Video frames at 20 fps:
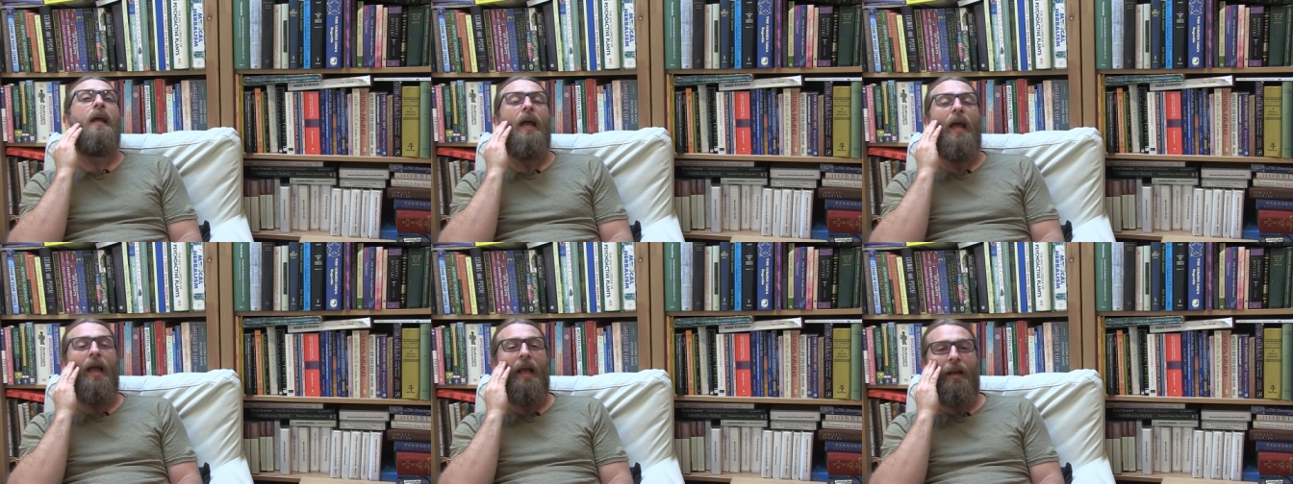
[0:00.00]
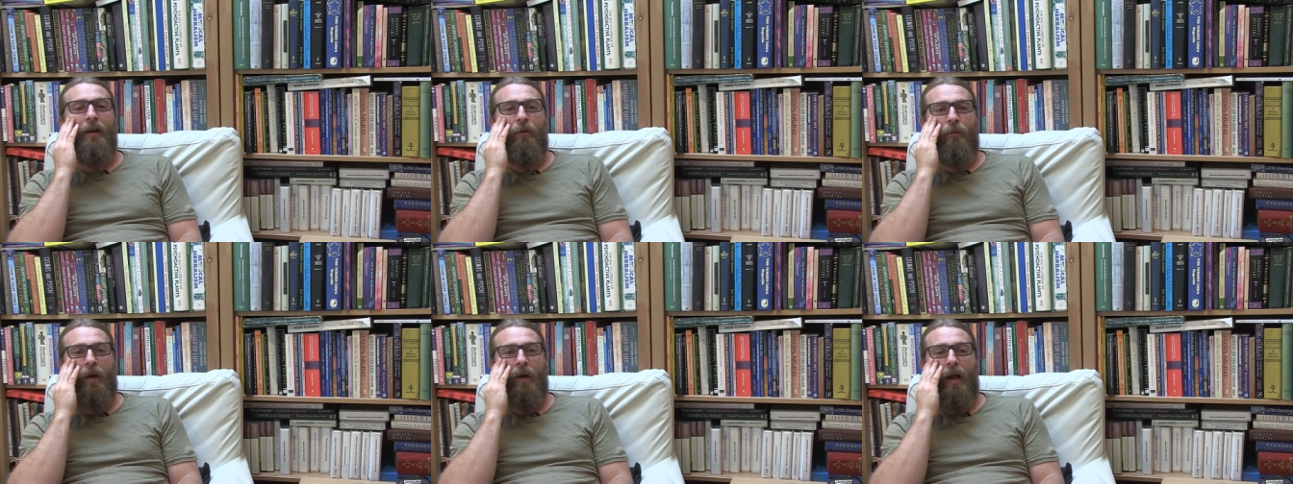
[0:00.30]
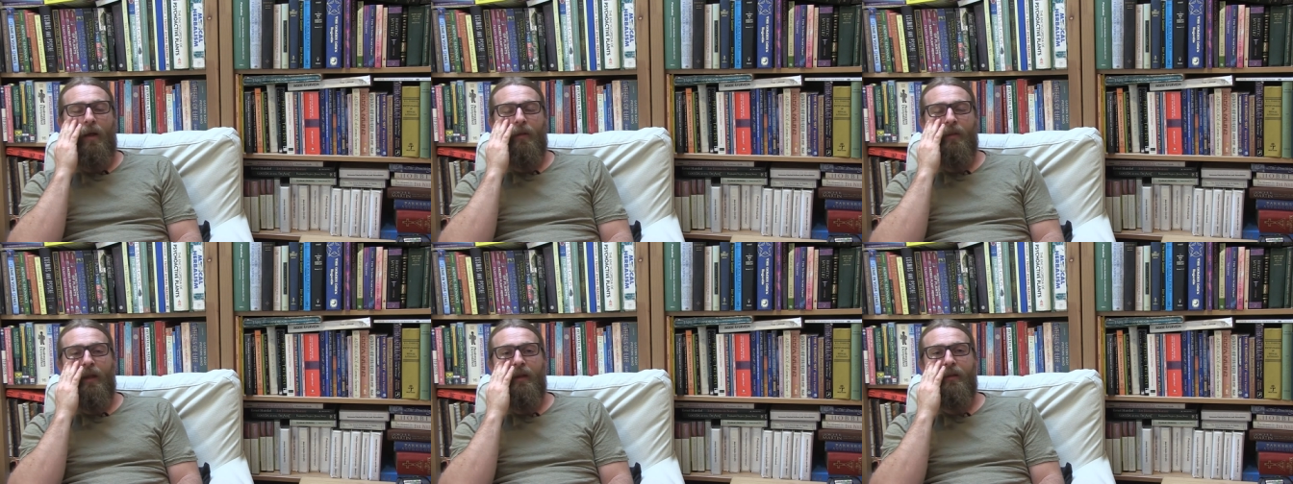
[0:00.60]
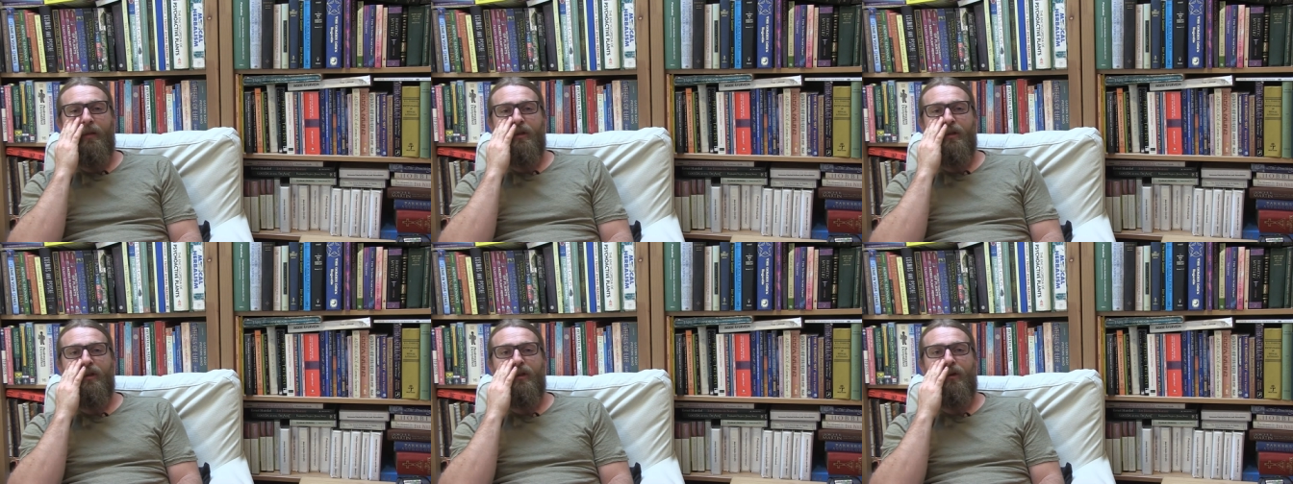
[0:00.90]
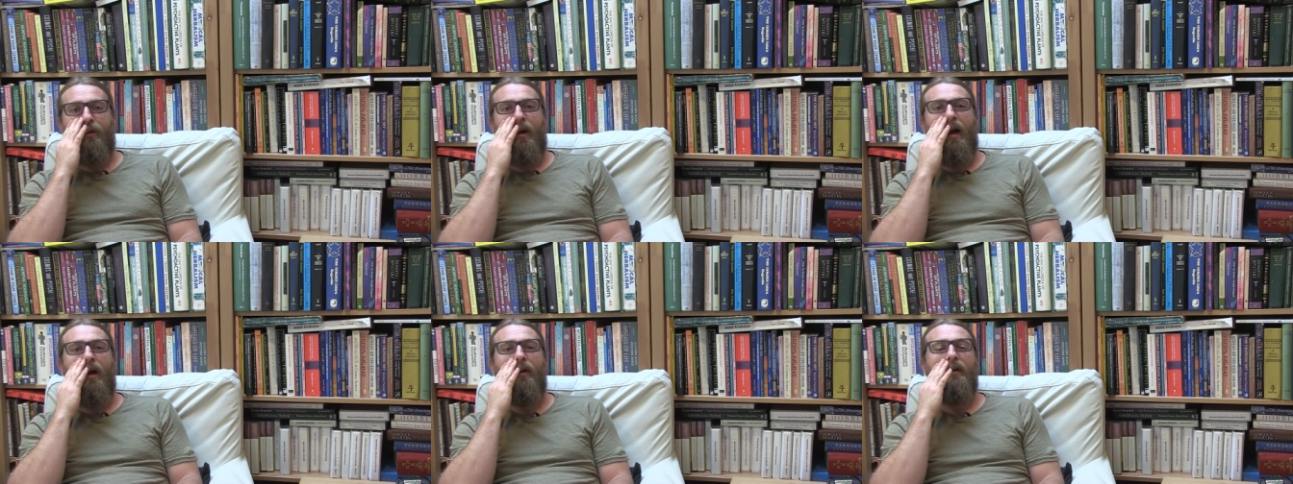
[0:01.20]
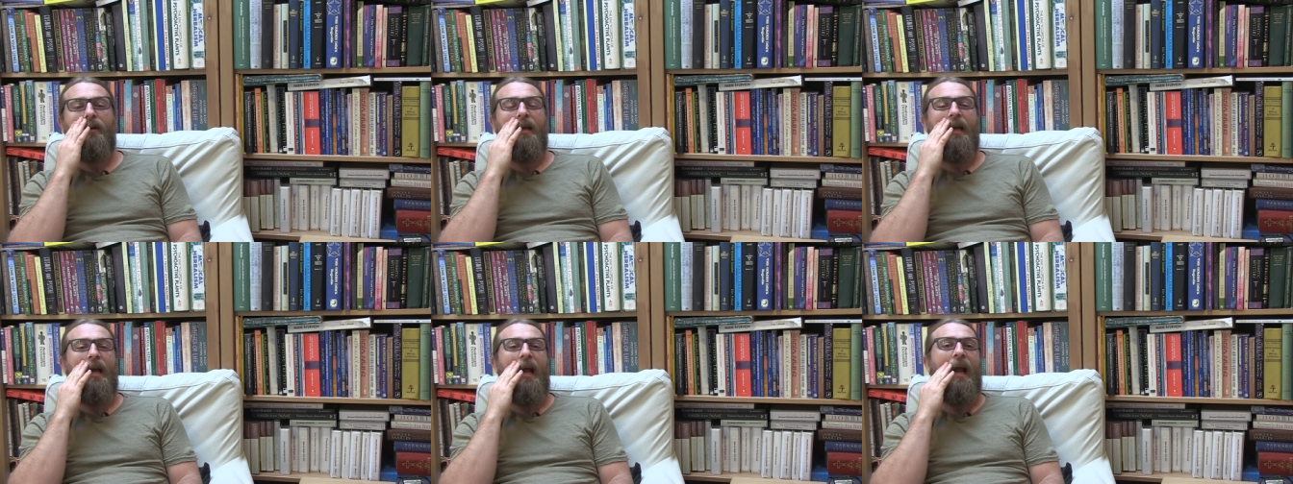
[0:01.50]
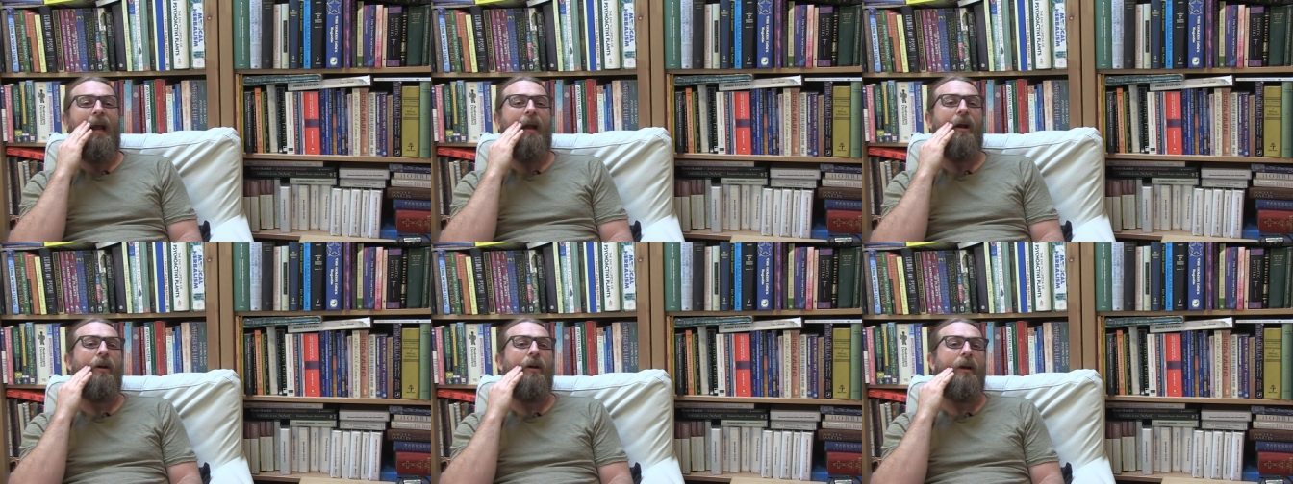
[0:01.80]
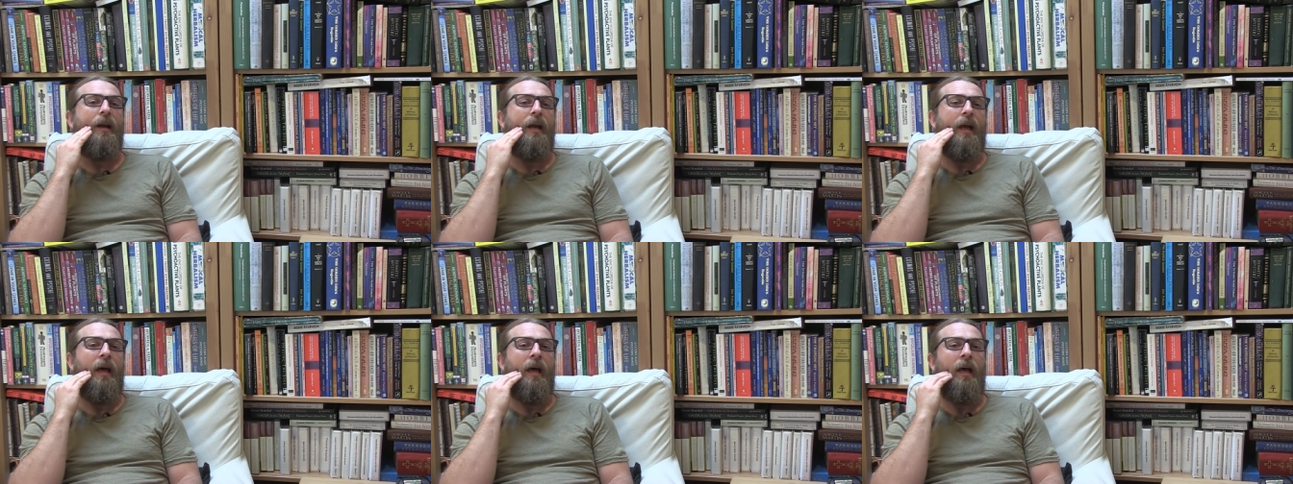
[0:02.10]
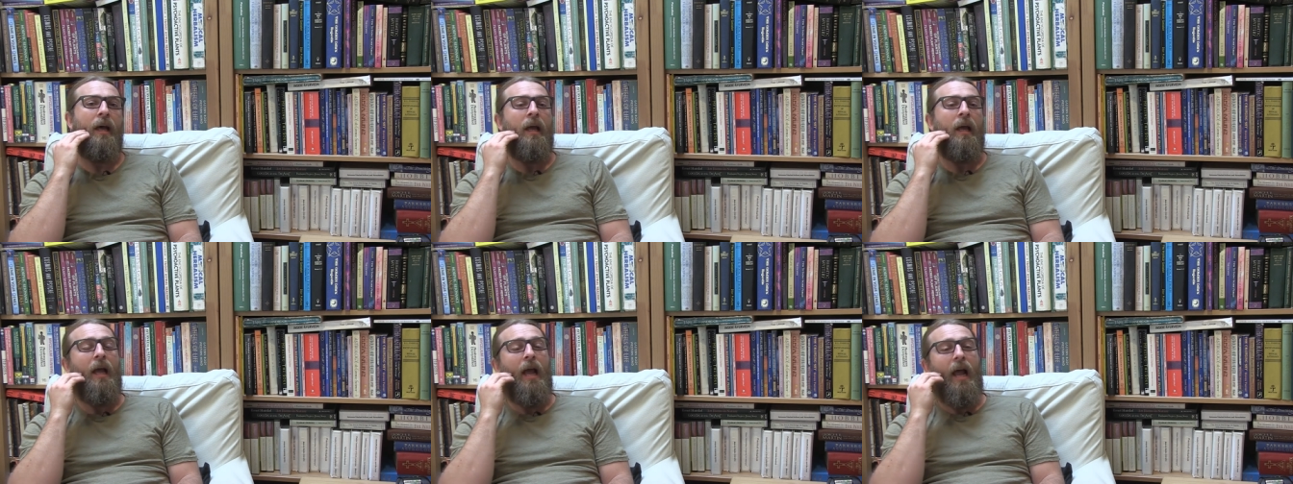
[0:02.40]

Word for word: and around in the surrounding area,